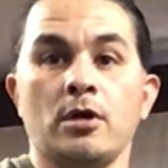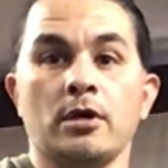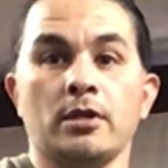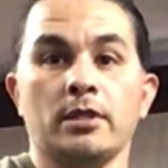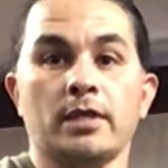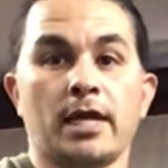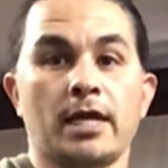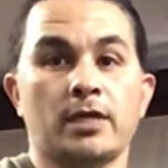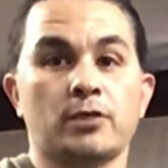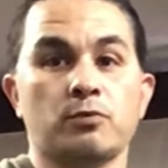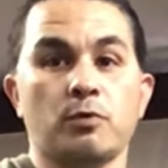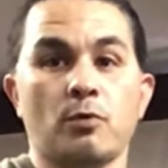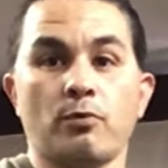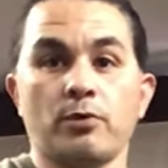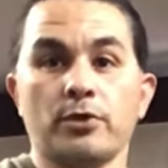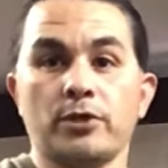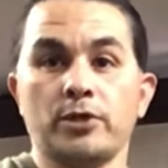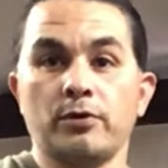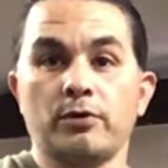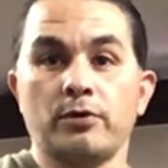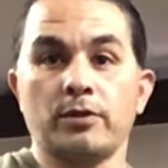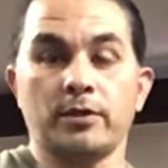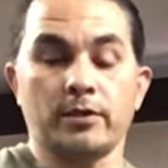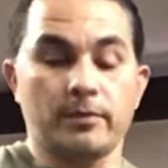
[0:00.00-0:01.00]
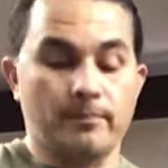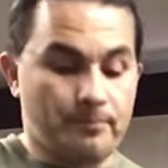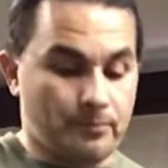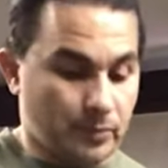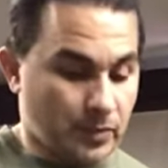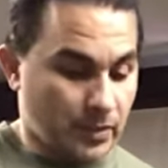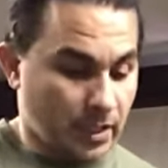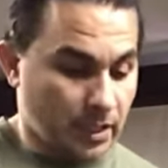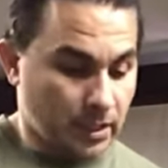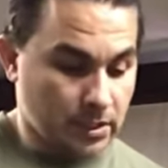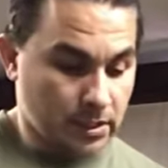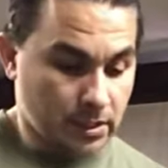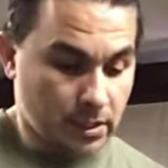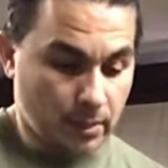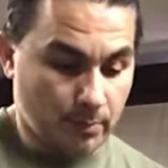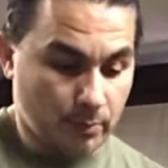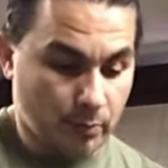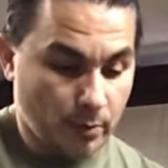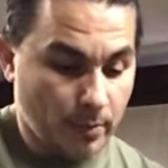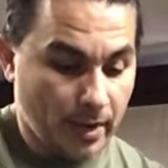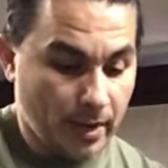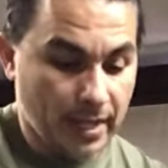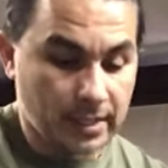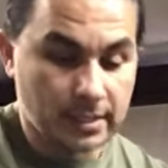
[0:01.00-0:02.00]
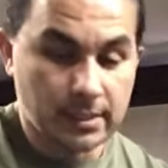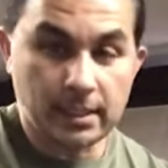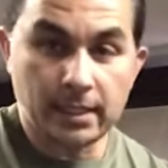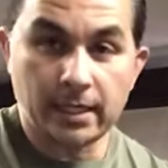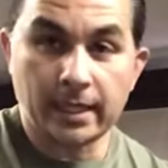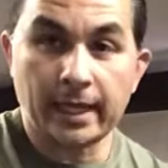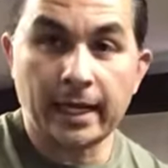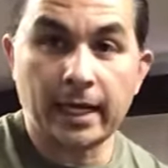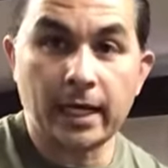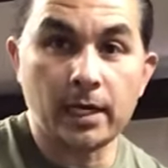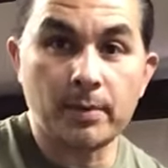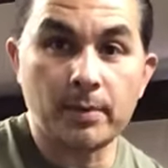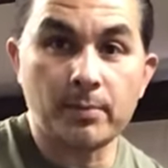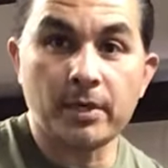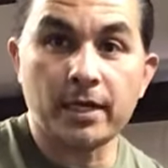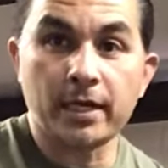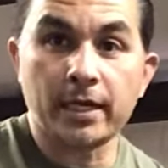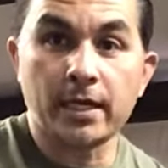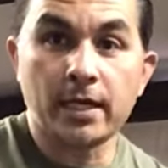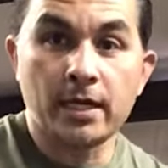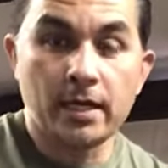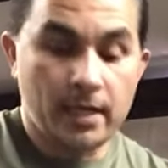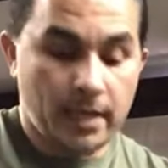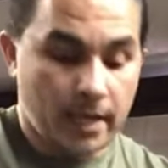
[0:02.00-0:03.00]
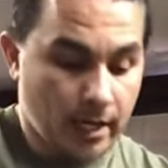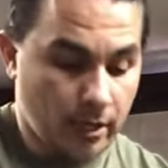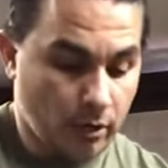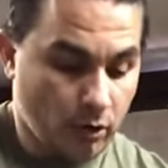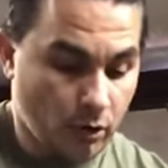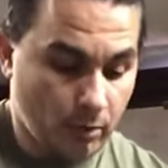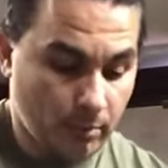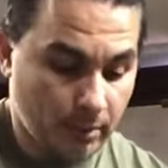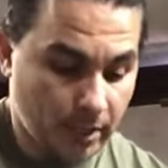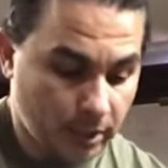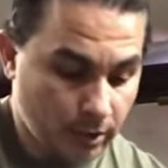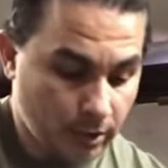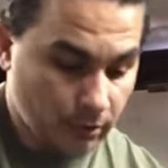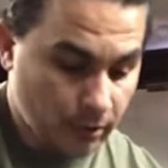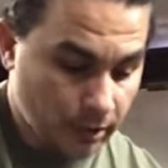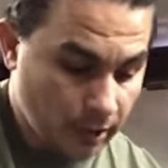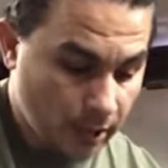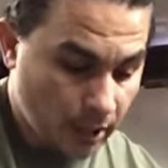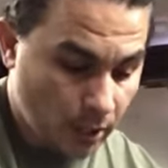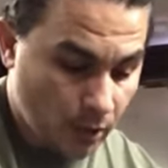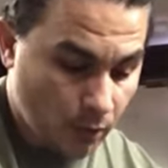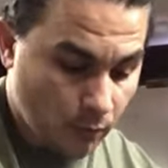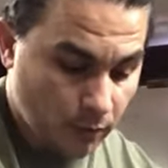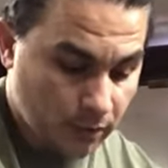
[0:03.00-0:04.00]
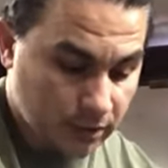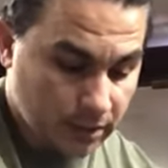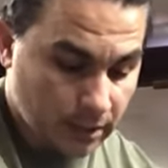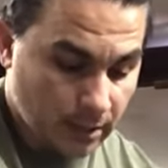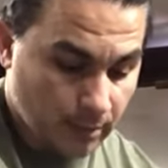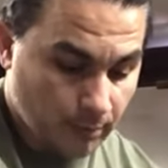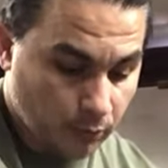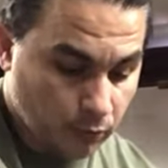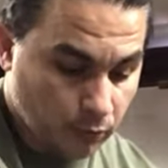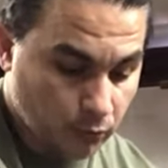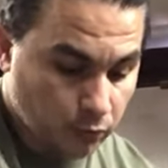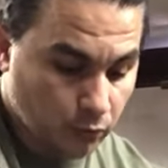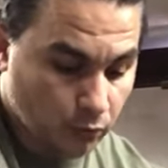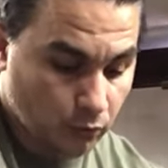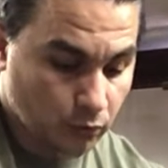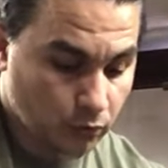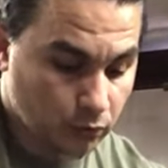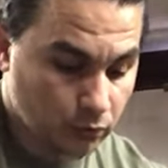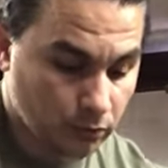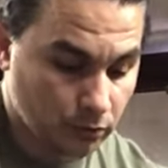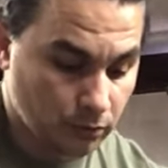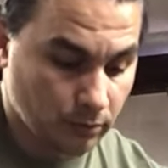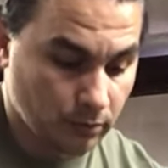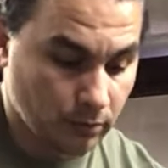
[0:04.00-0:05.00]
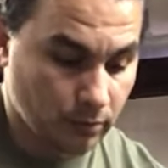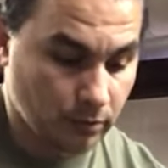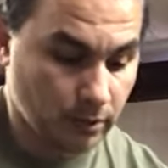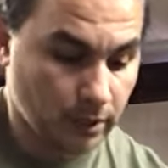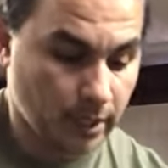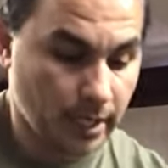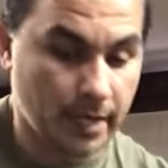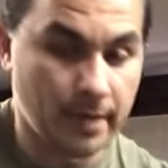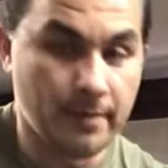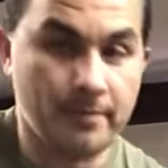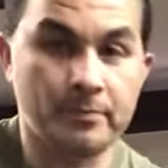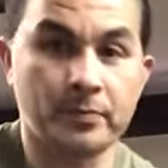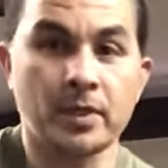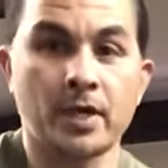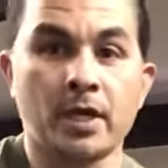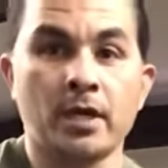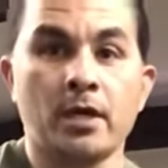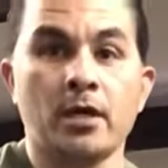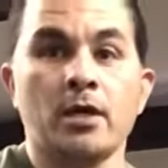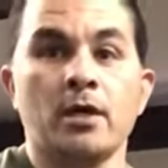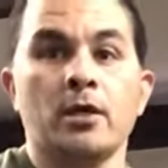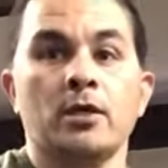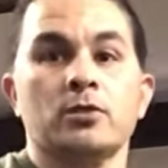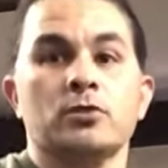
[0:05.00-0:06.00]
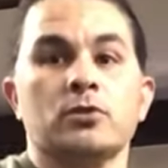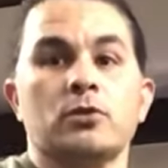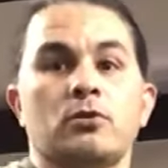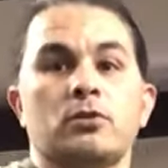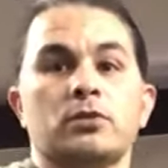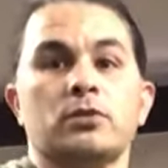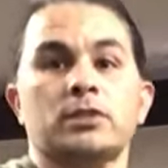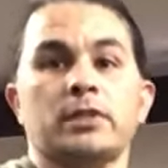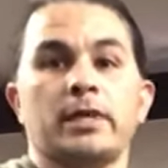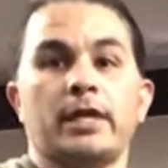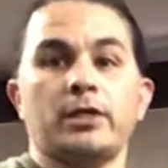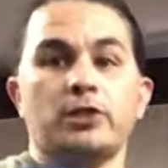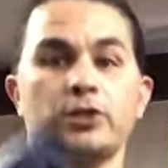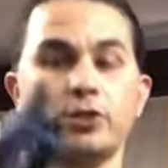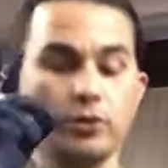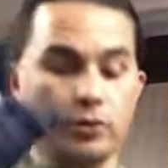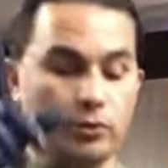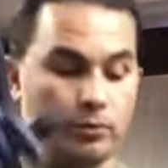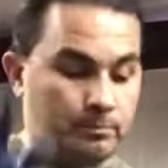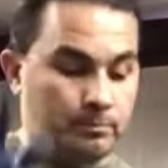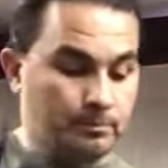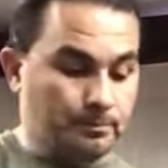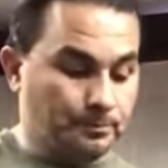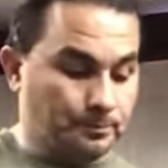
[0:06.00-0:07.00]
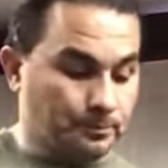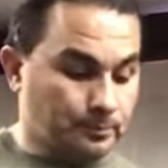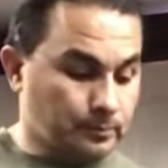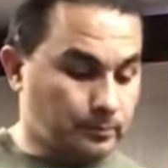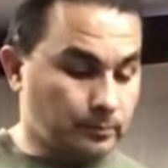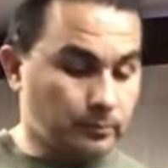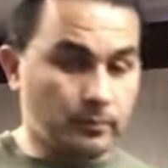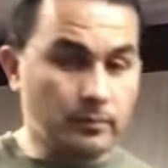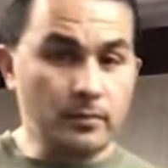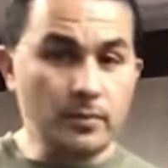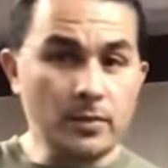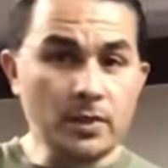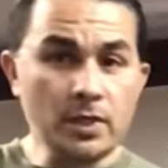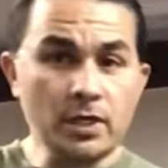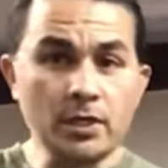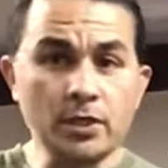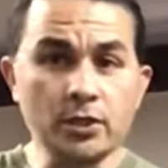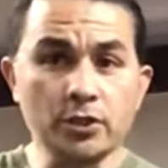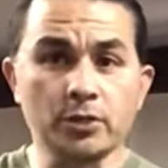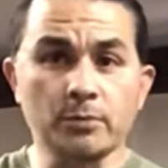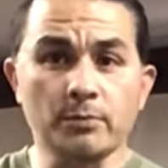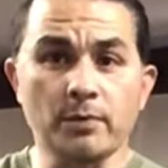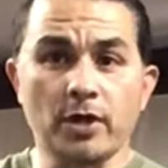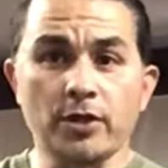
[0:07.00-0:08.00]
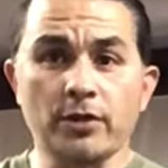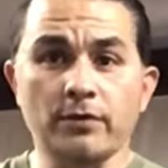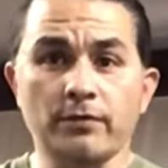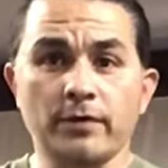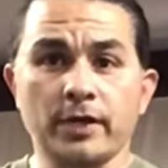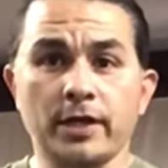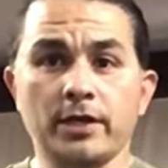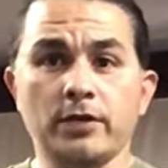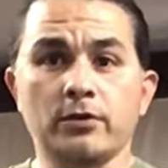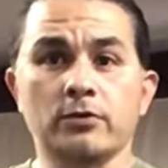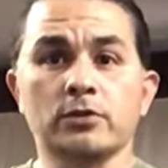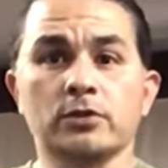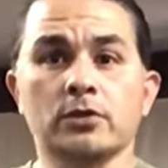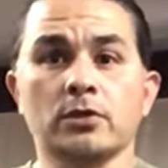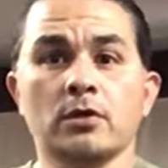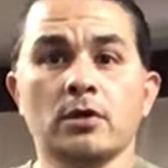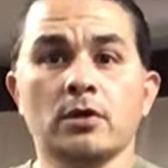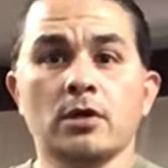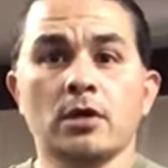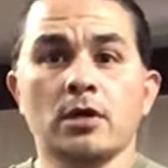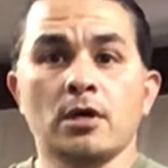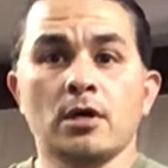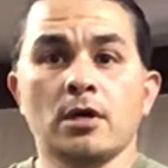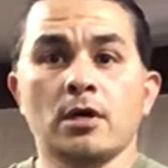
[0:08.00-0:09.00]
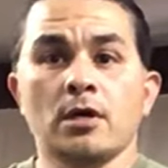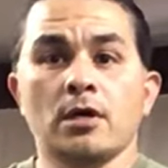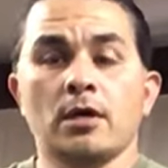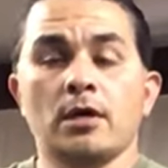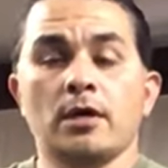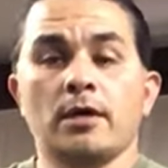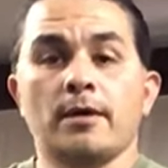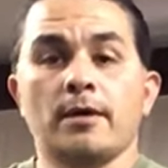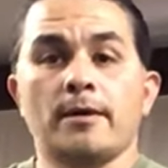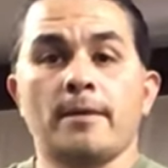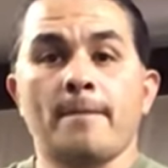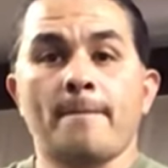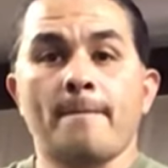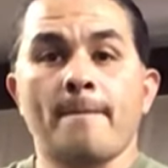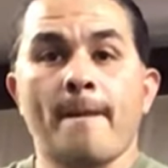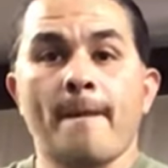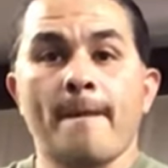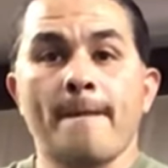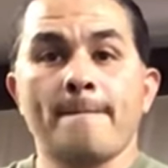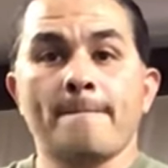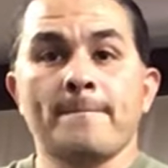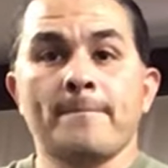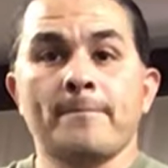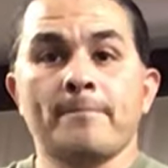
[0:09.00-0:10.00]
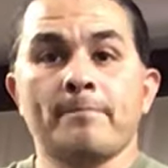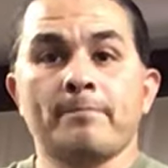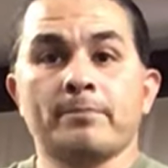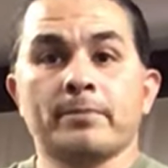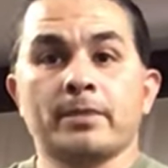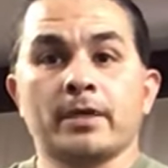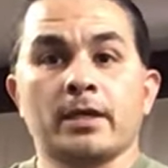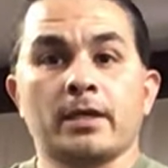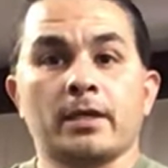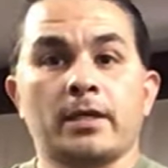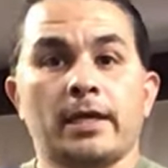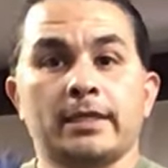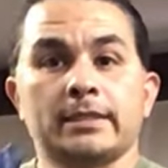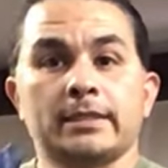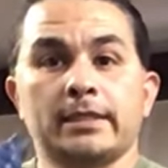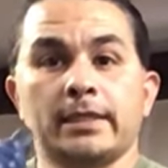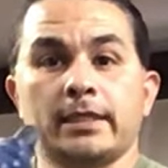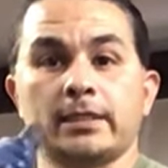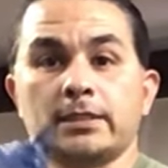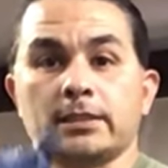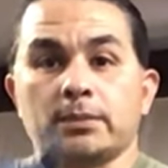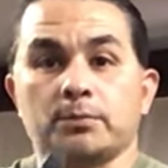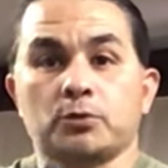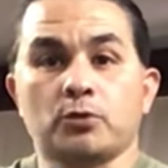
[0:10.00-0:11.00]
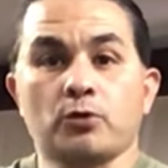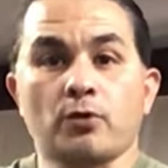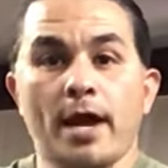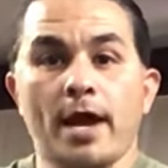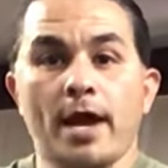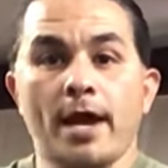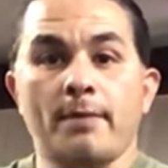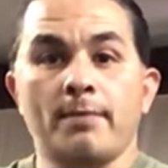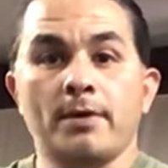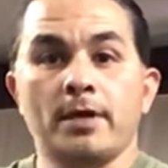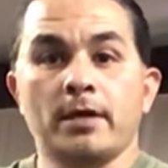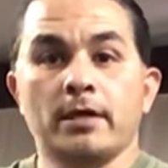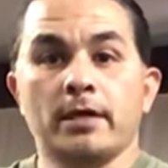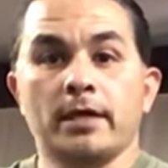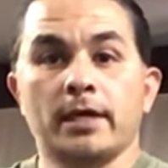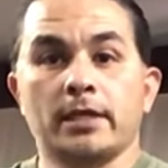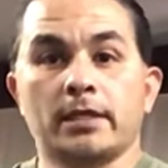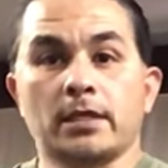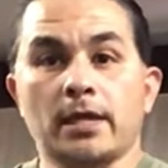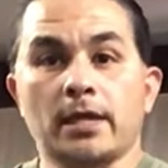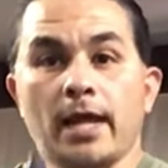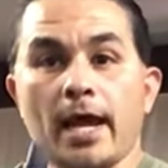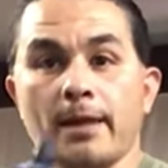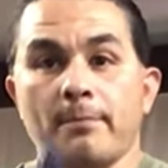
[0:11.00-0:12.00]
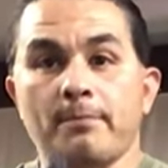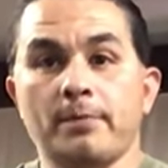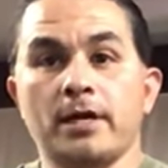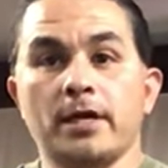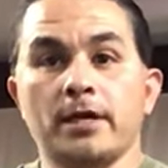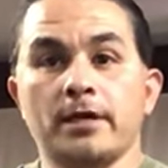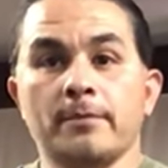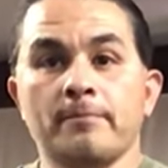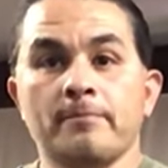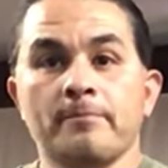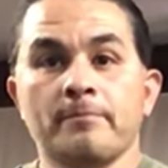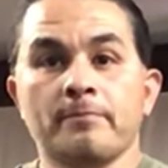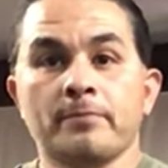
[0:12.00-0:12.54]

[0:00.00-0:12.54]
That's what we're doing. Simple, basic. Anybody at home can it with simple tools. Okay? So stay tuned to my other videos. Like I said, subscribe, hit the like button,